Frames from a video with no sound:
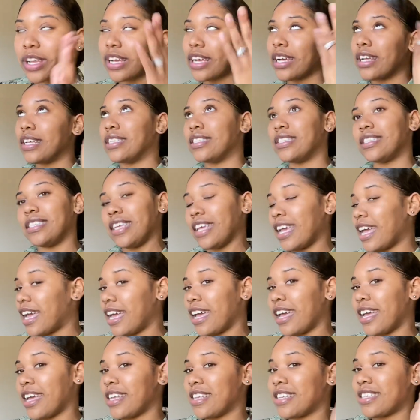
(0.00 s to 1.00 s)
cause
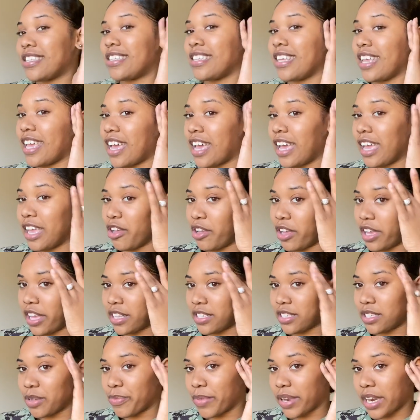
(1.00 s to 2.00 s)
yes, yeah, you can get
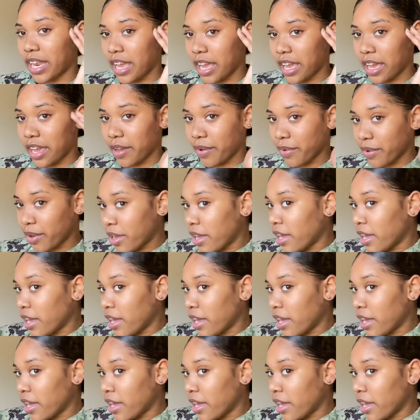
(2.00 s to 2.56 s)
some of that.